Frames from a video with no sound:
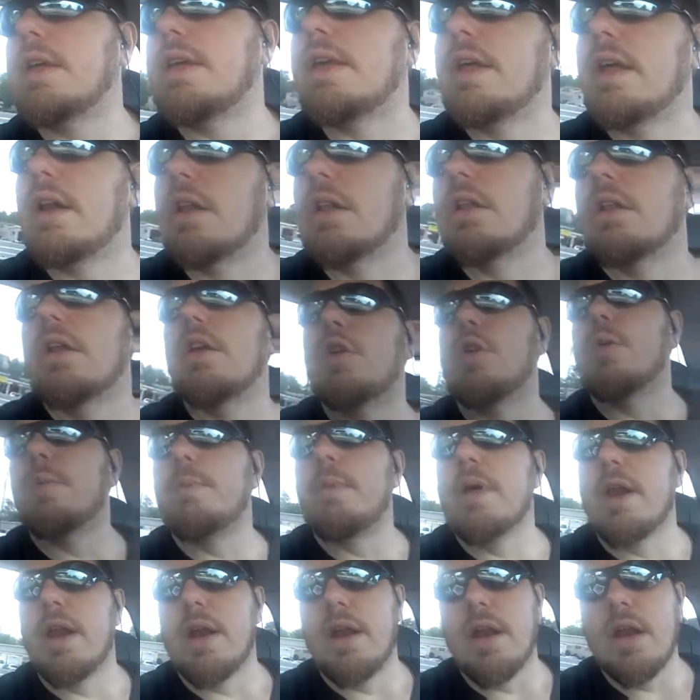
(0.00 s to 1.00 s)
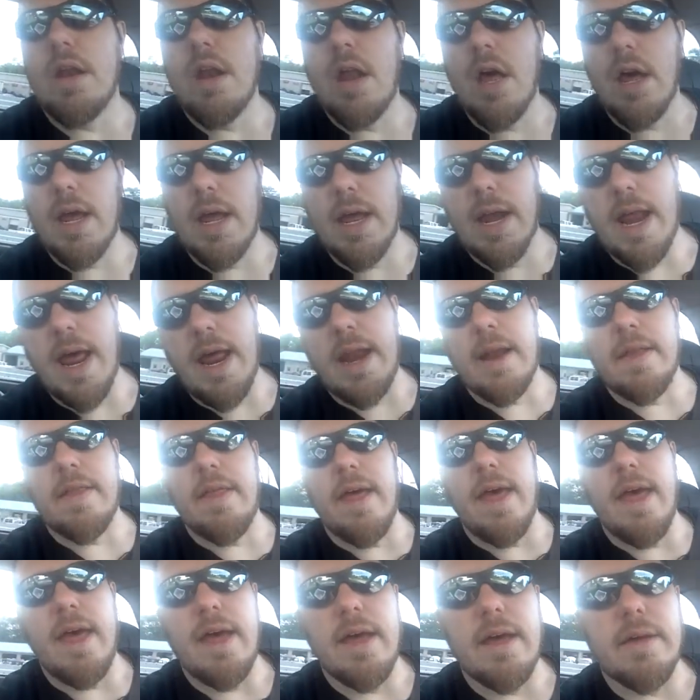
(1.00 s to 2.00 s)
get a little bit of nugget out of
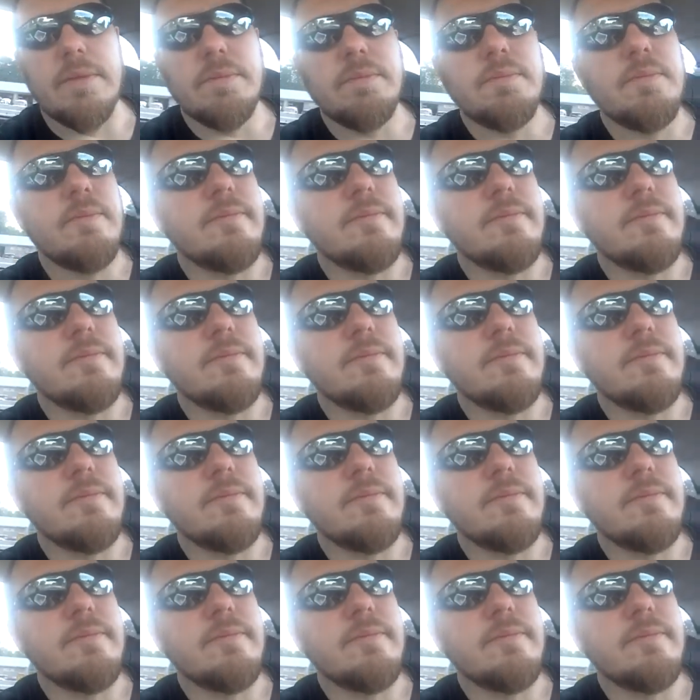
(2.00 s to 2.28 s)
that.